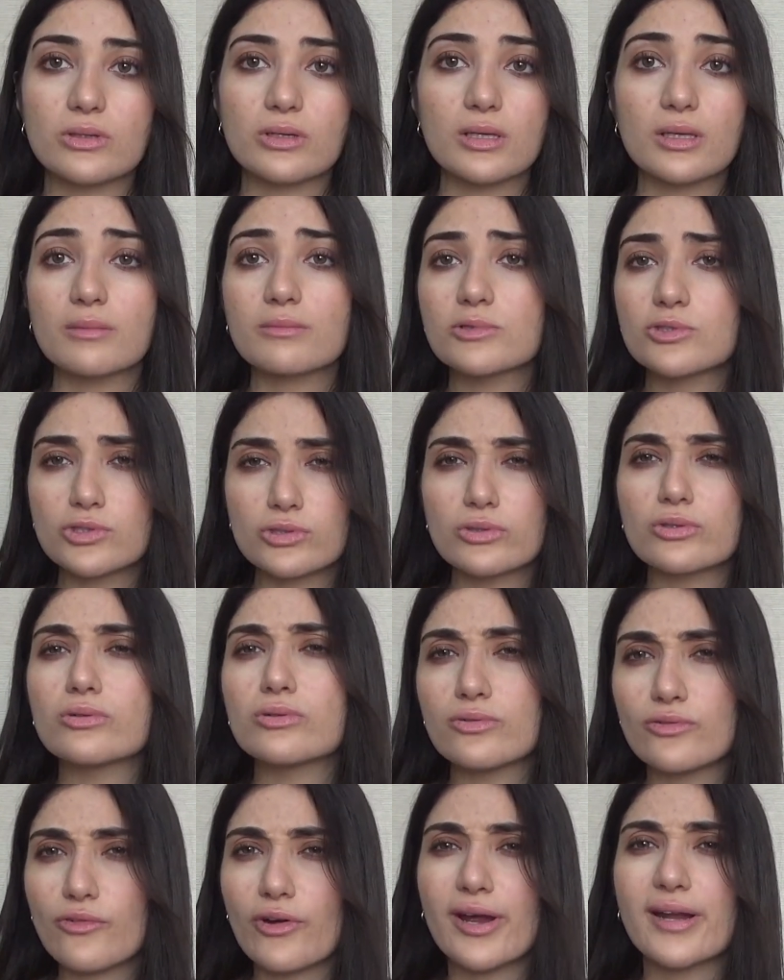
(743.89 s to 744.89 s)
Kim
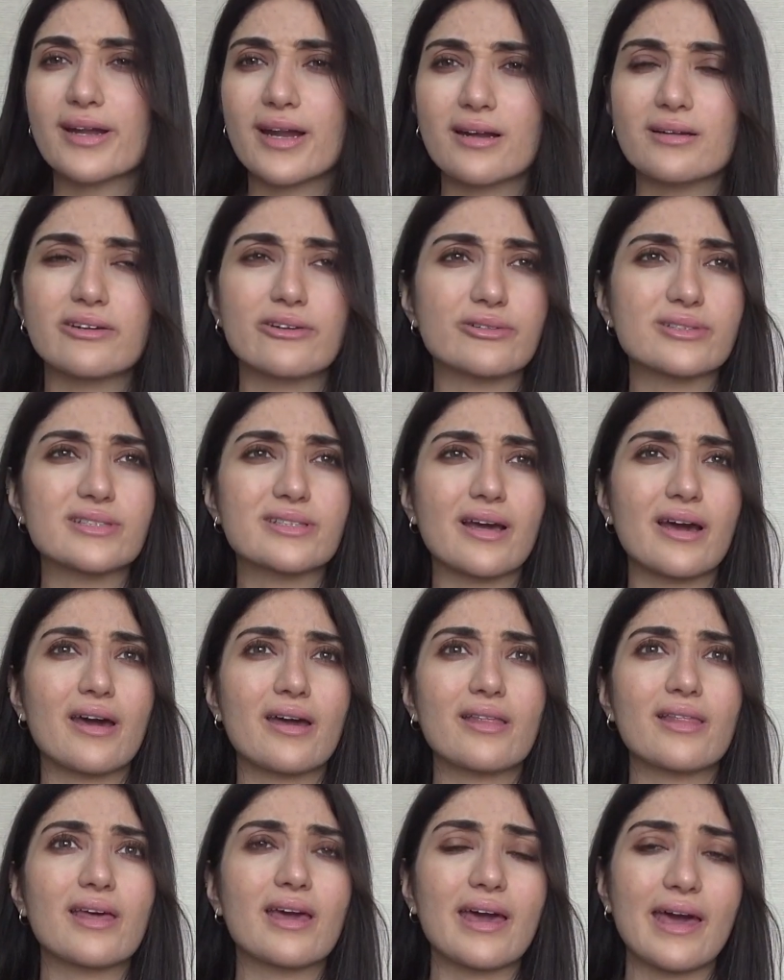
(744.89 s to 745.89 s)
Jong-un right now does
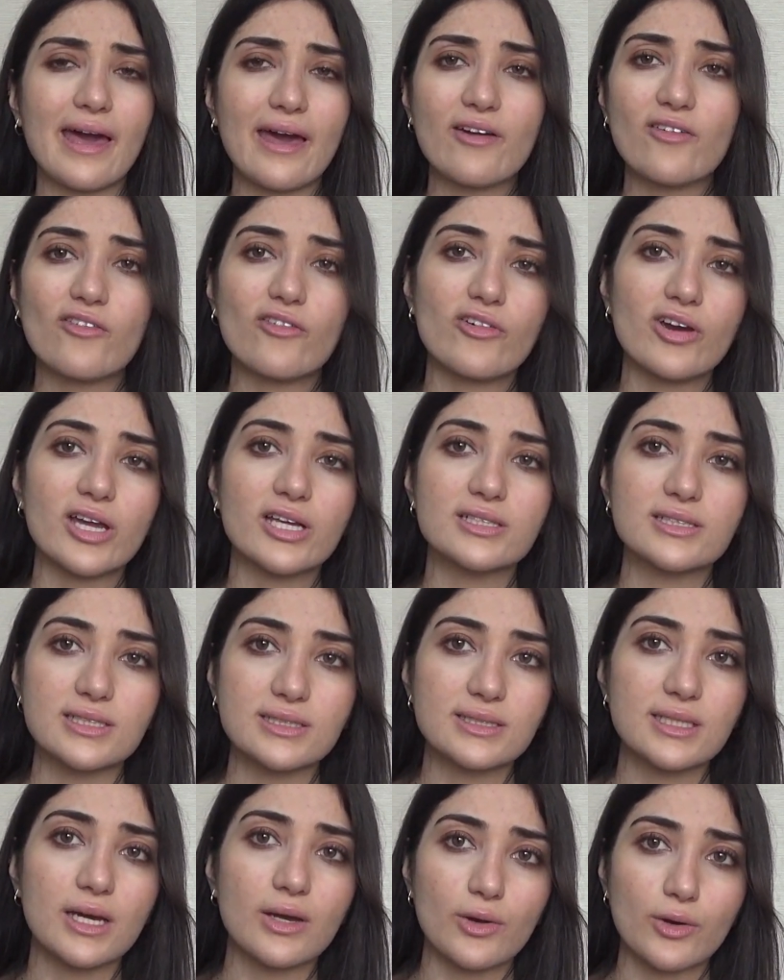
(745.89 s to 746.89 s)
that. Like every
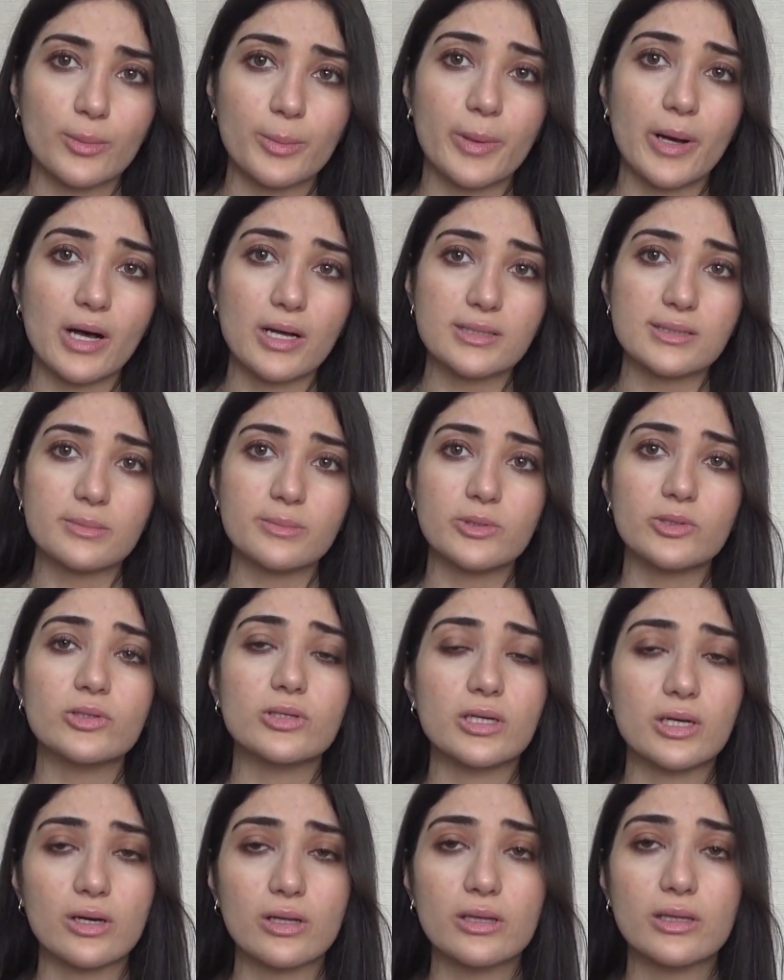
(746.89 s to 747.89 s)
dictator possible
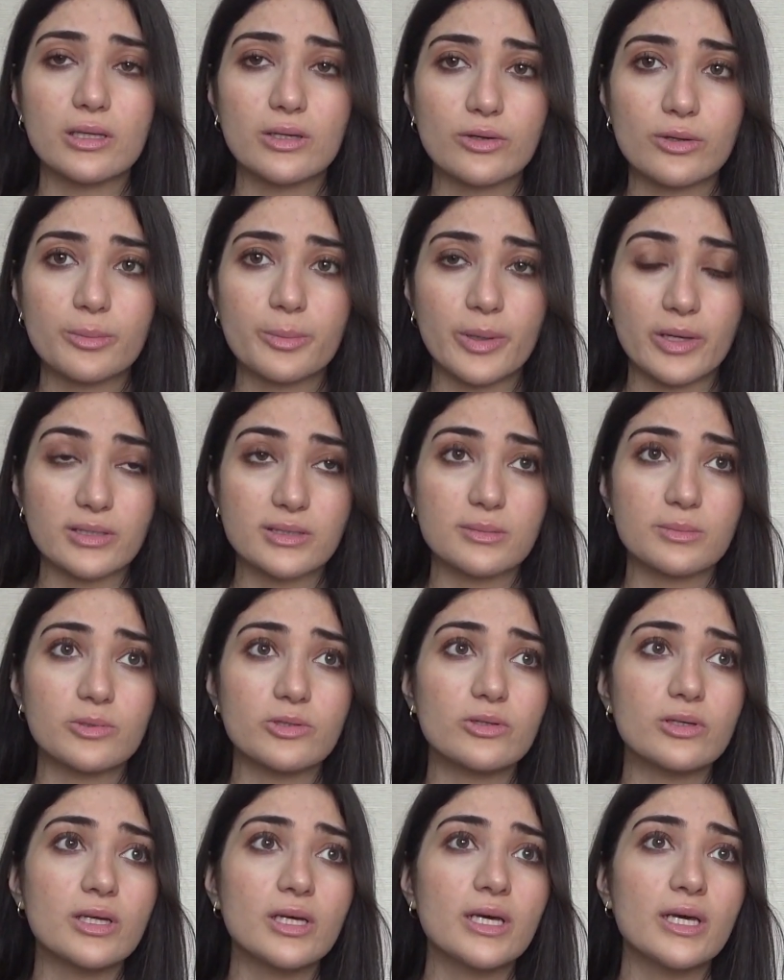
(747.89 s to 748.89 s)
and cult leader
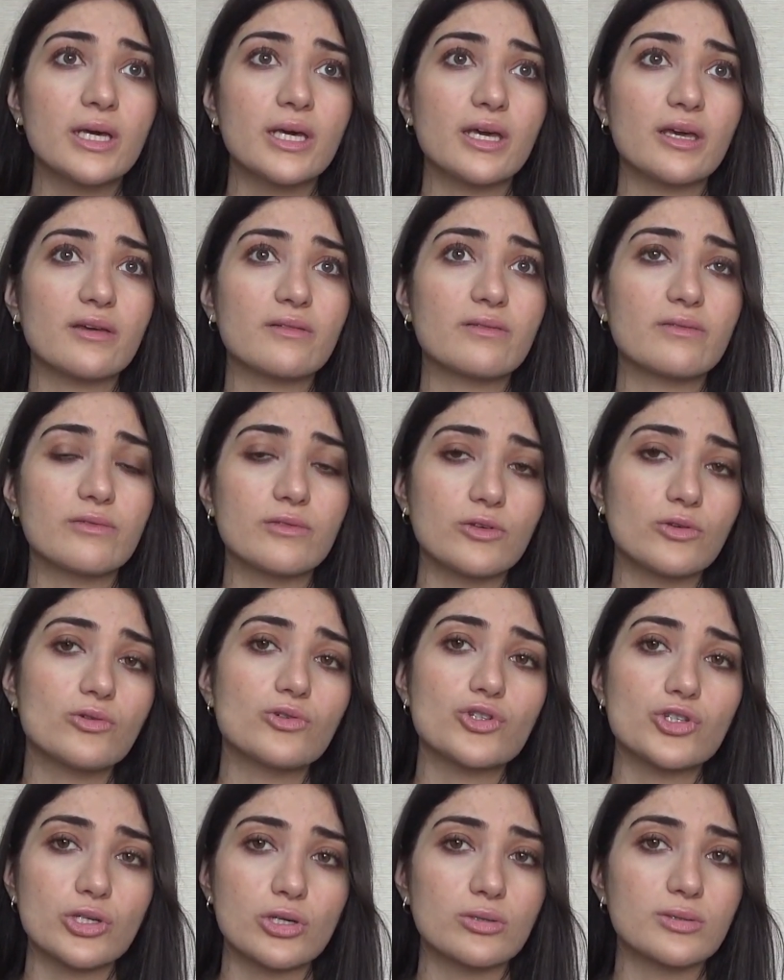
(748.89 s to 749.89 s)
possible, if you
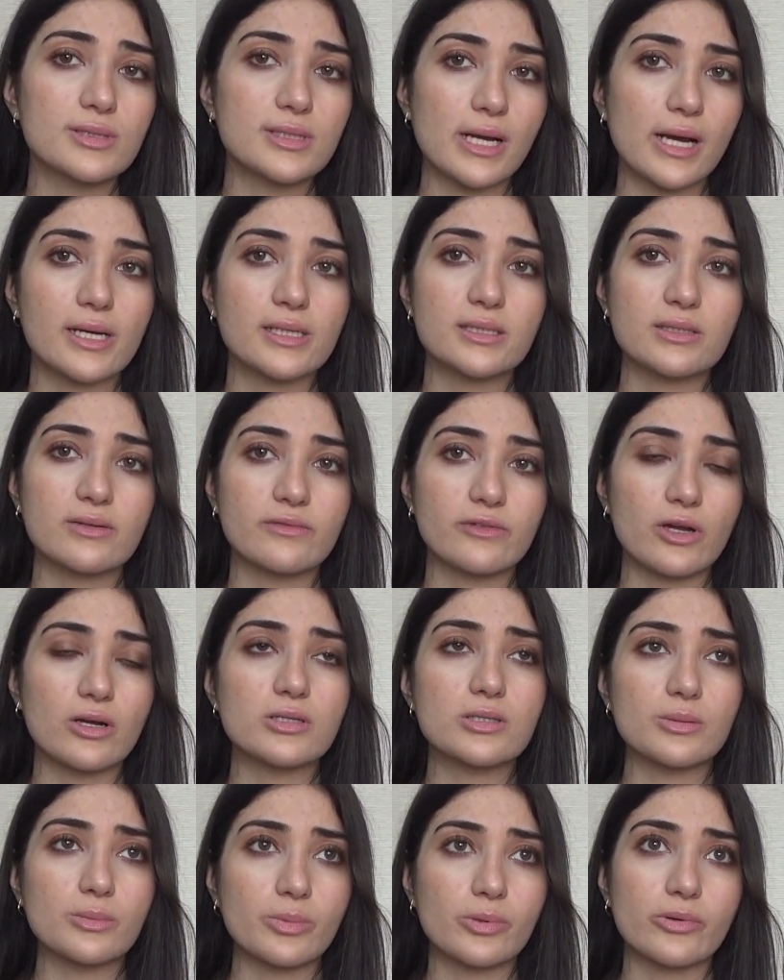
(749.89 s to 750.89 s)
show signs of not
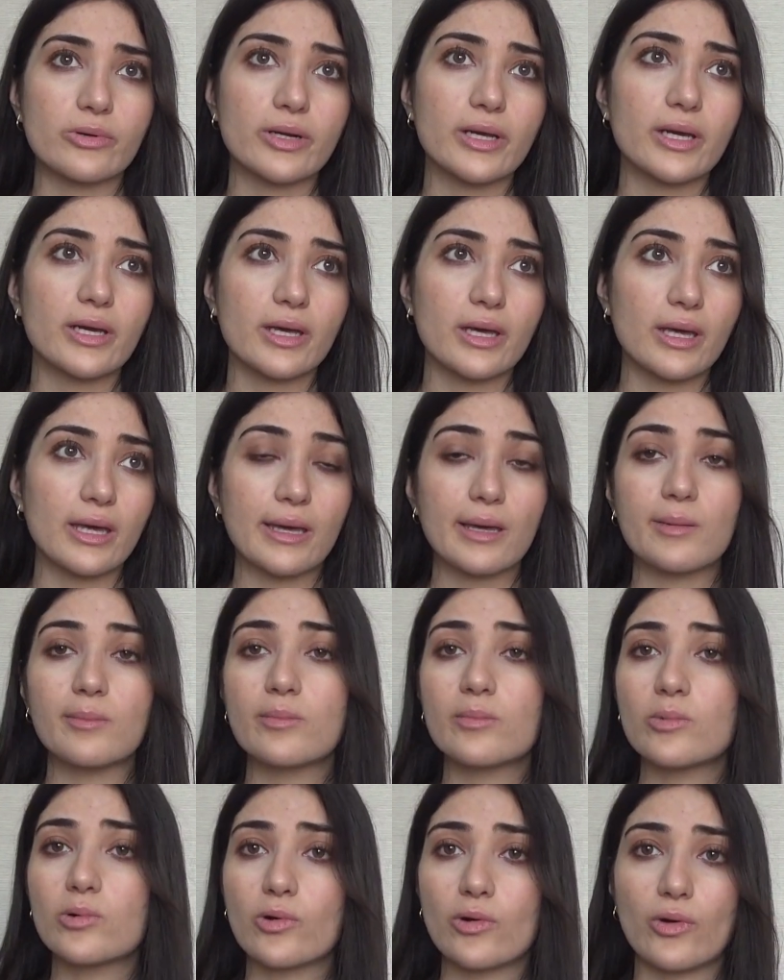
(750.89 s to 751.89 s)
supporting
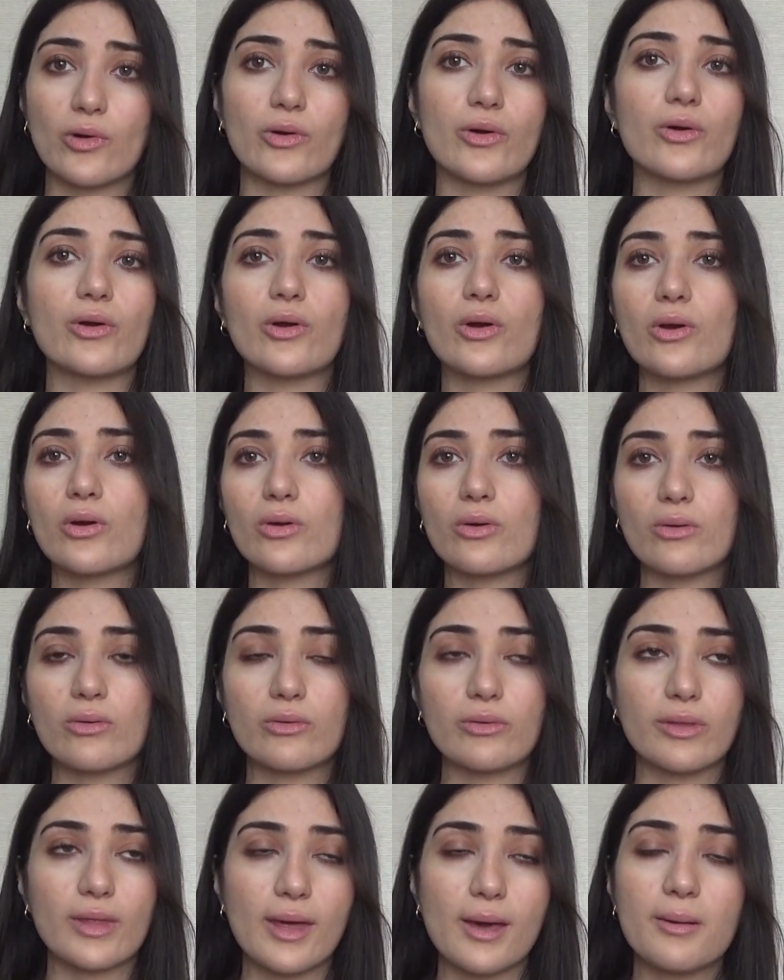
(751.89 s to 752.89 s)
him or her
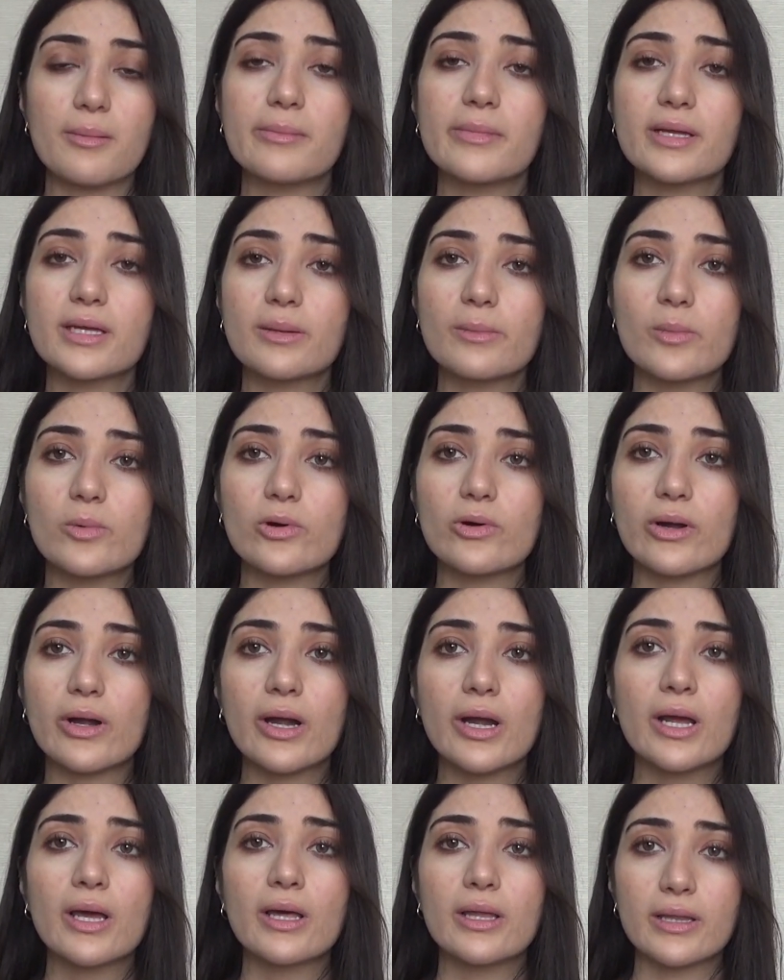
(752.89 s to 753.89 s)
or them anymore,
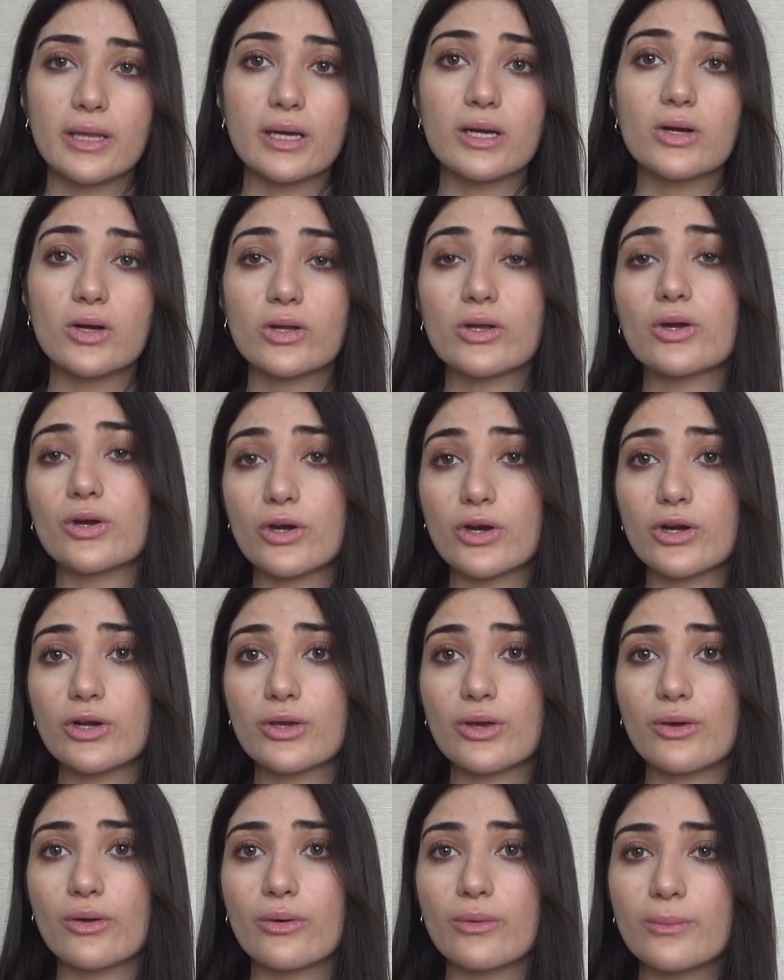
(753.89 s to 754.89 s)
they're gonna hurt
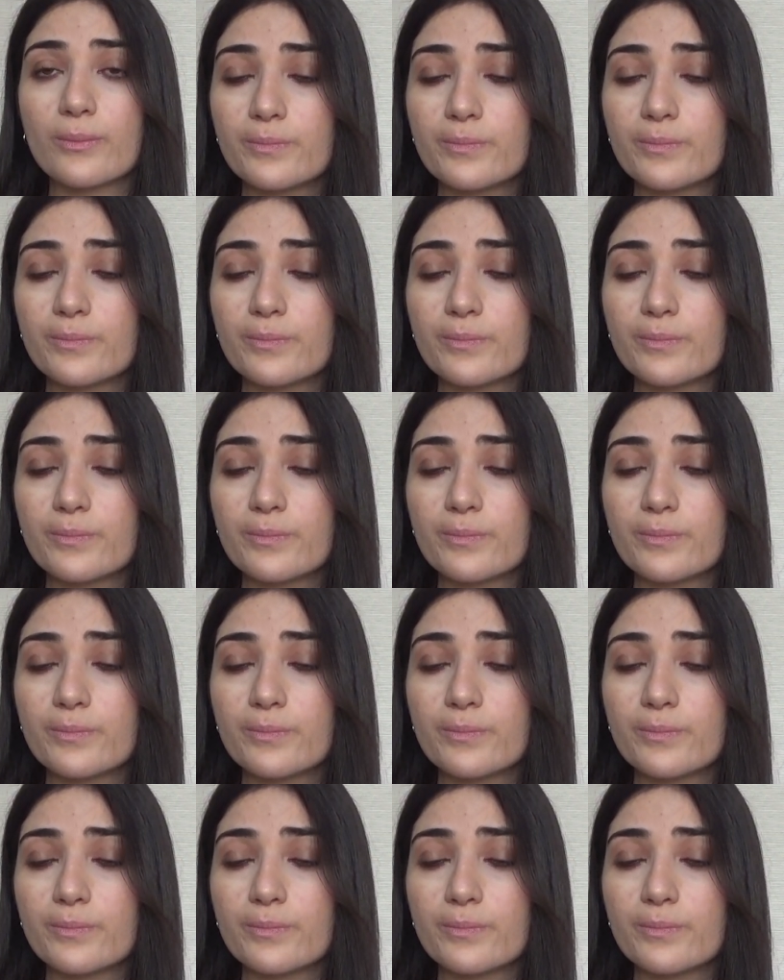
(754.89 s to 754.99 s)
you.